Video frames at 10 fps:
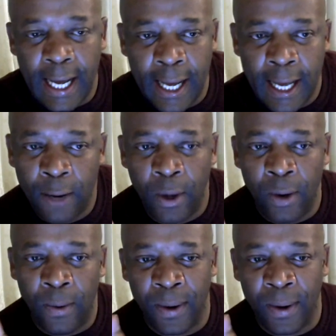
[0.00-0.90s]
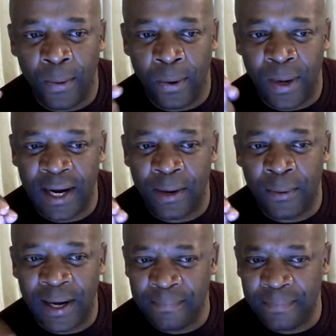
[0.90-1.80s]
What
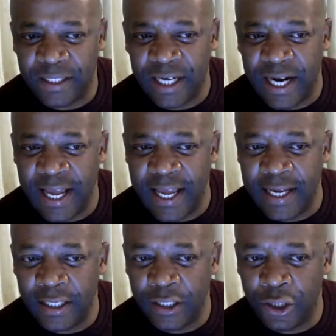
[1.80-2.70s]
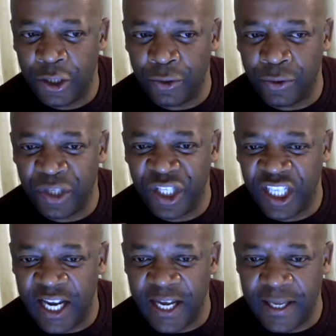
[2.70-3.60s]
I'm trying to
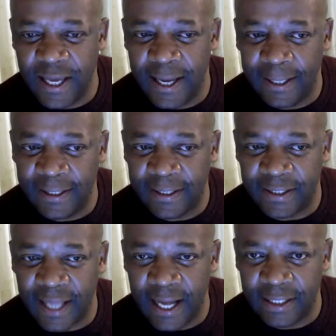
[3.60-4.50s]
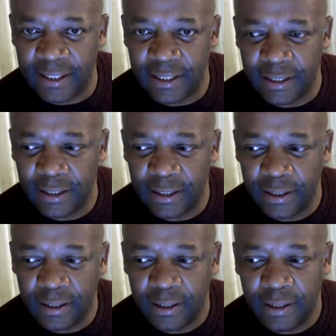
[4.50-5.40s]
share here is that
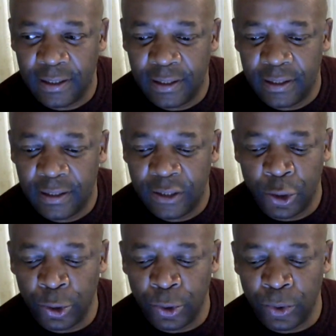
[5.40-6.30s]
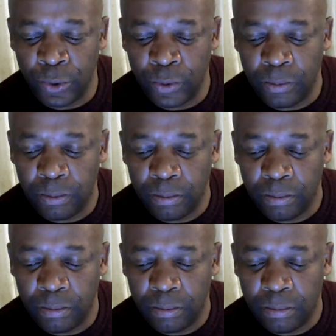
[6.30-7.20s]
to
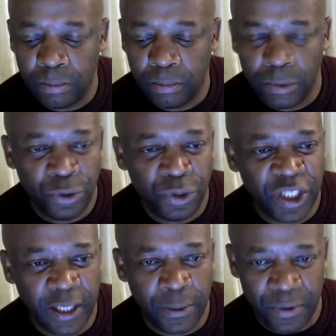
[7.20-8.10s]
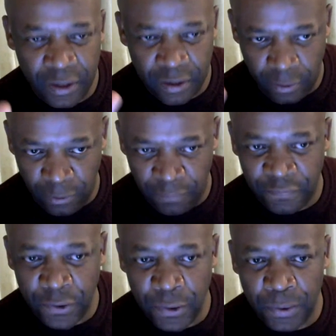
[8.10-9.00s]
share with all of
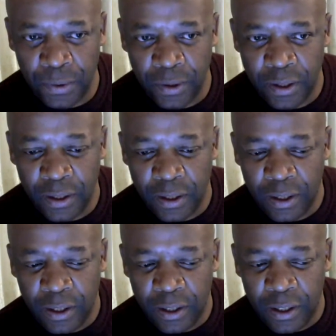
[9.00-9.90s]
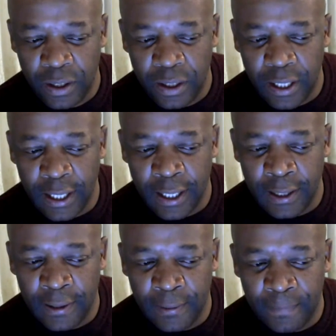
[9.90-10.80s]
you, I